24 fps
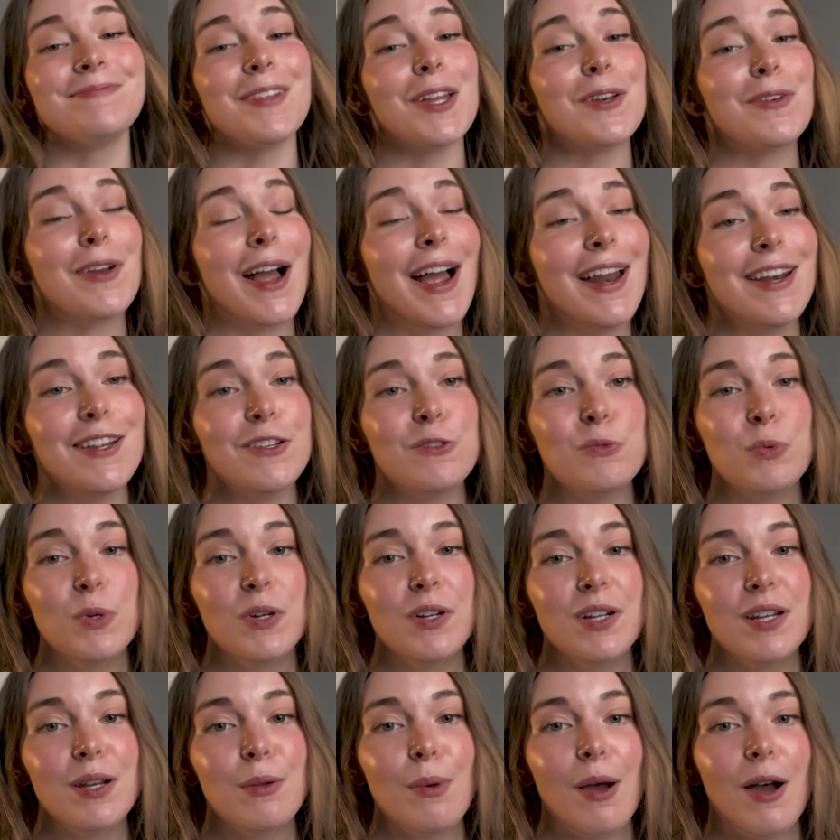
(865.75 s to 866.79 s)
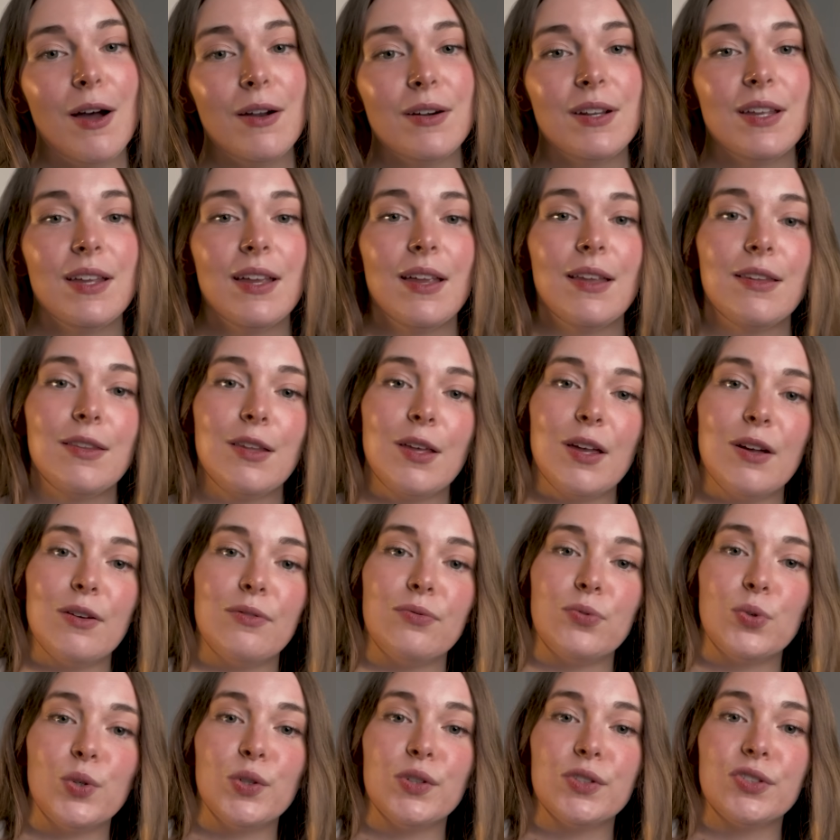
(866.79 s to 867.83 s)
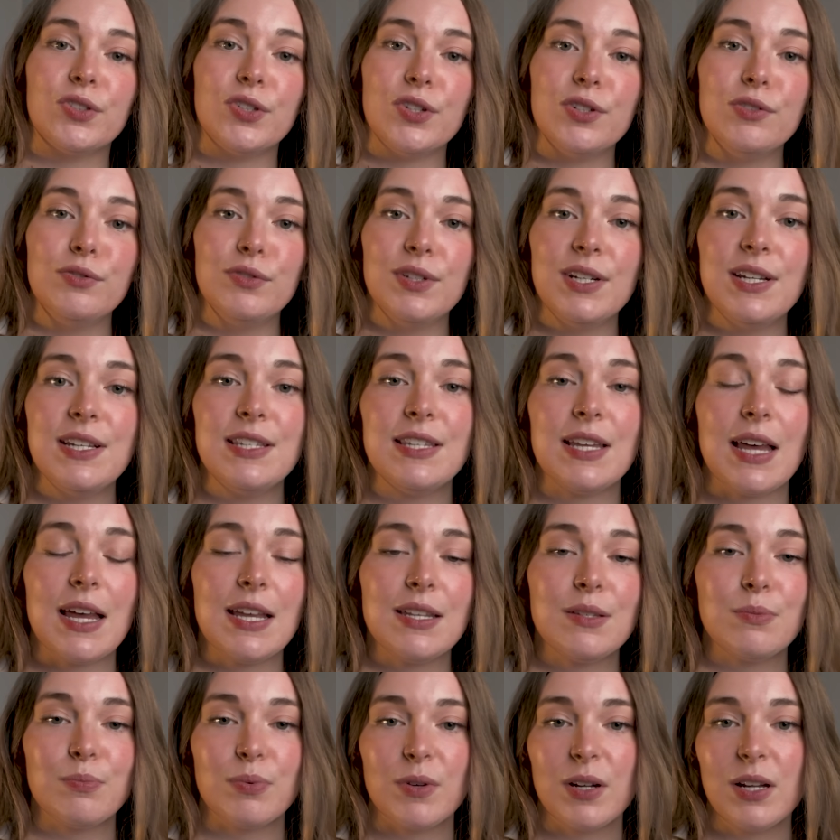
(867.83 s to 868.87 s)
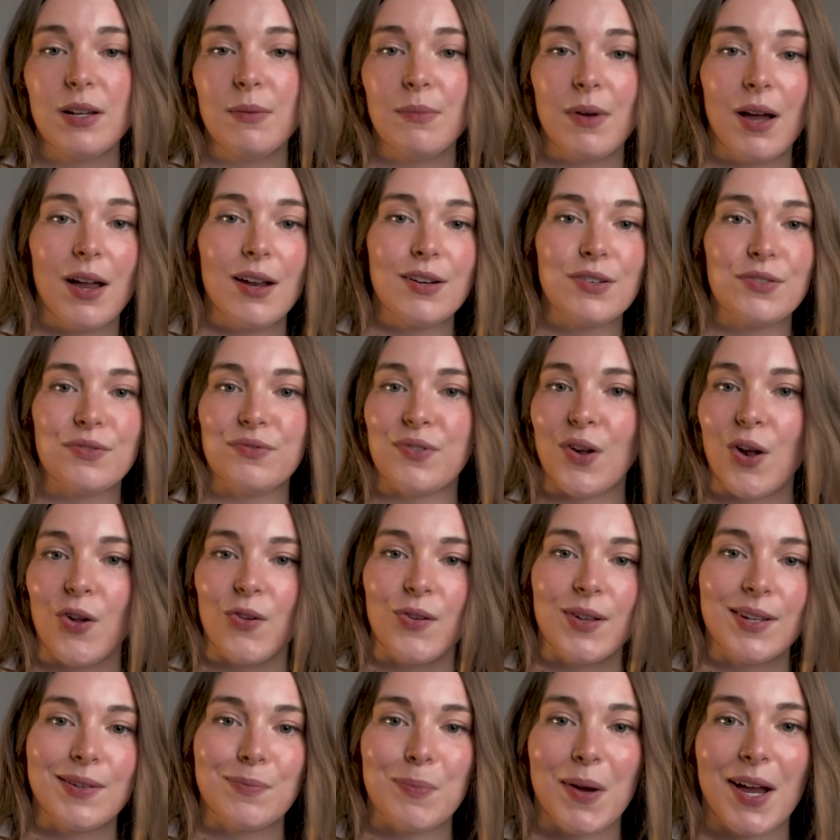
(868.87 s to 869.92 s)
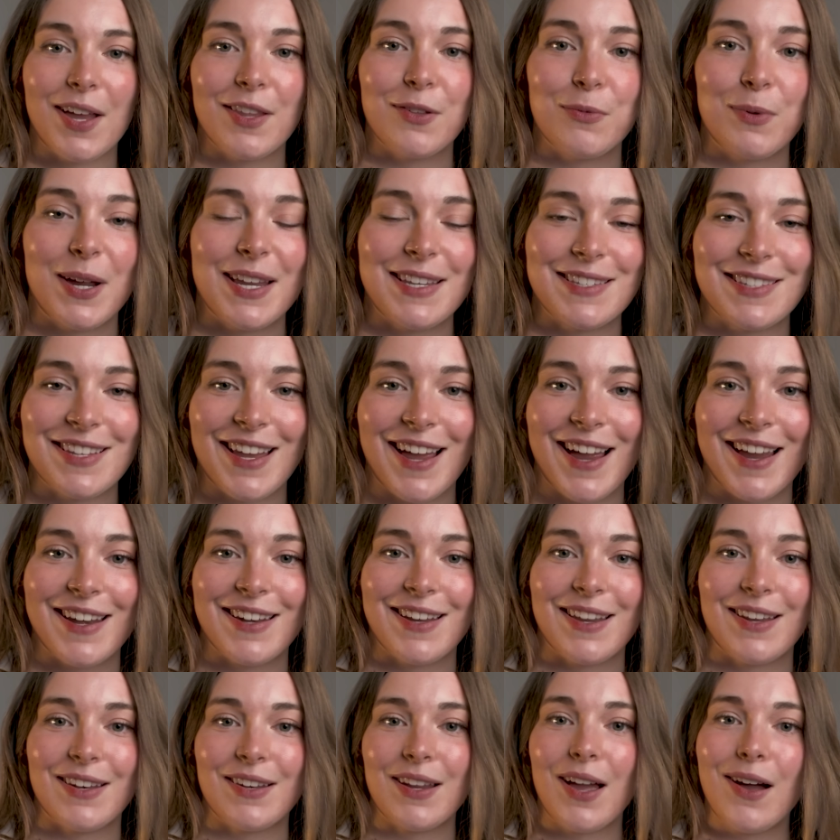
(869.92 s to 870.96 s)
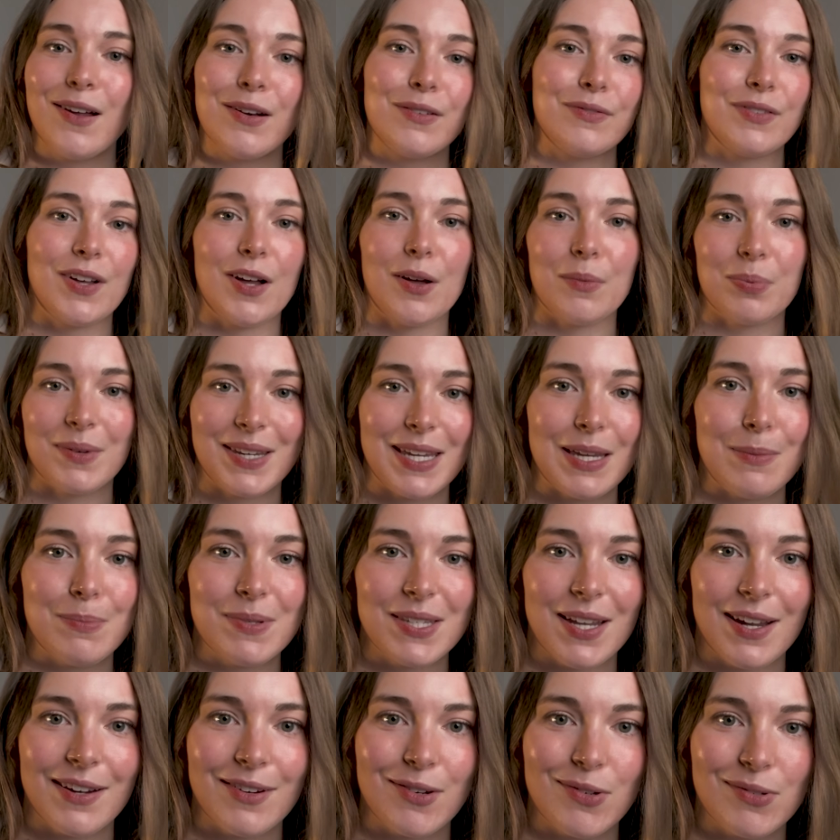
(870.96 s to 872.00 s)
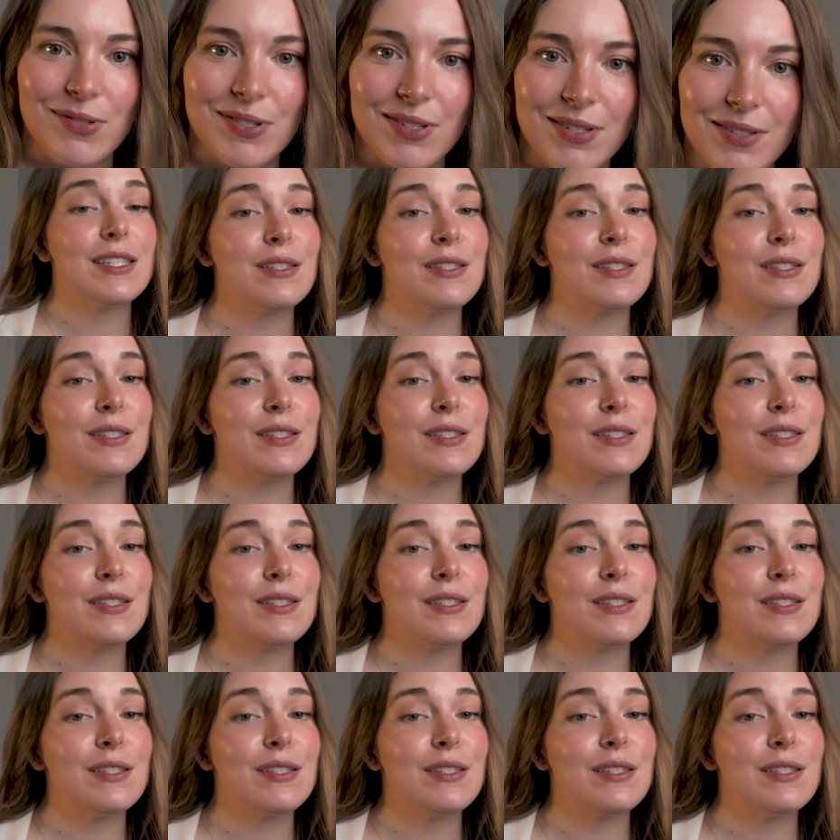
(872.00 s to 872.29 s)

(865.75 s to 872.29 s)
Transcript: They're not as worried about it, and therefore Goodreads has pretty much fallen by the wayside and out of upkeep cycles.